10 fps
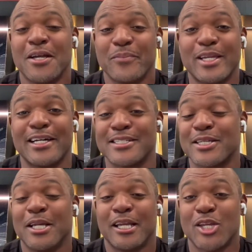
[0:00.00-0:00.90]

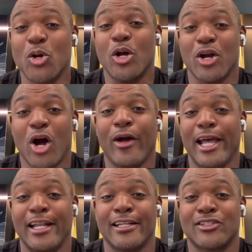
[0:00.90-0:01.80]
because you can go
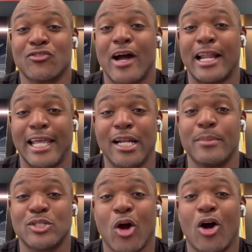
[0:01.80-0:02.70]
ahead and try to hit him
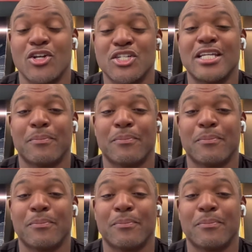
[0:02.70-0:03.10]
as hard as you